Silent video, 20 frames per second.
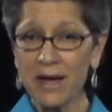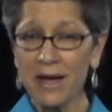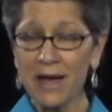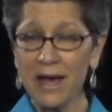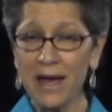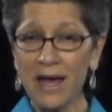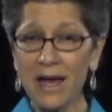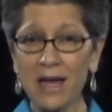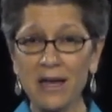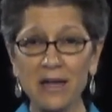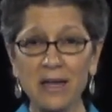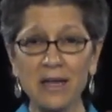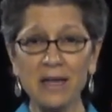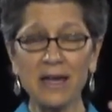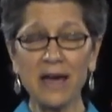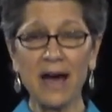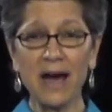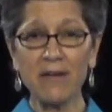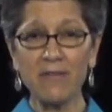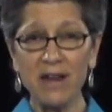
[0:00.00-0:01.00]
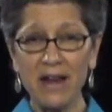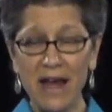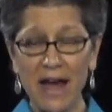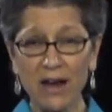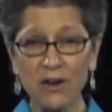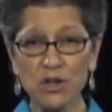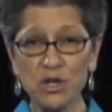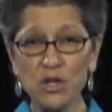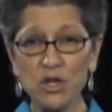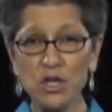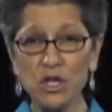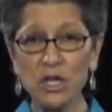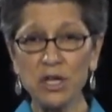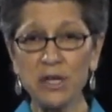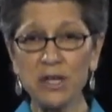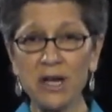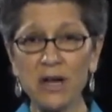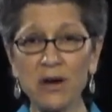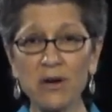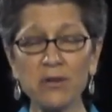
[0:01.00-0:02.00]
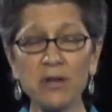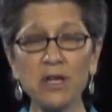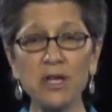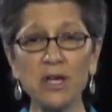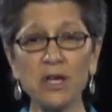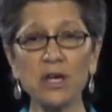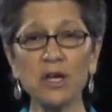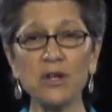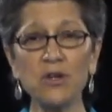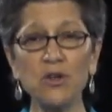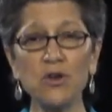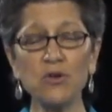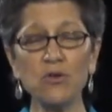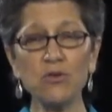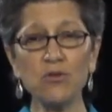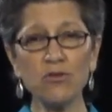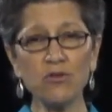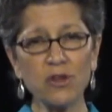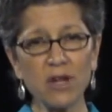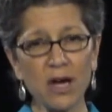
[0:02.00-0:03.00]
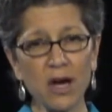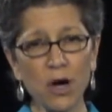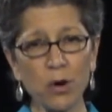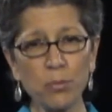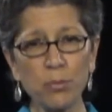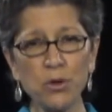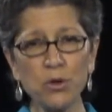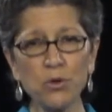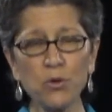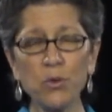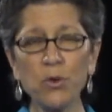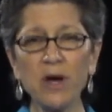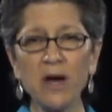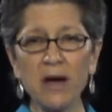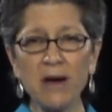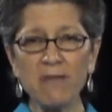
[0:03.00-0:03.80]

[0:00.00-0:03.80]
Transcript: And you have an action sheet there that you can use to help you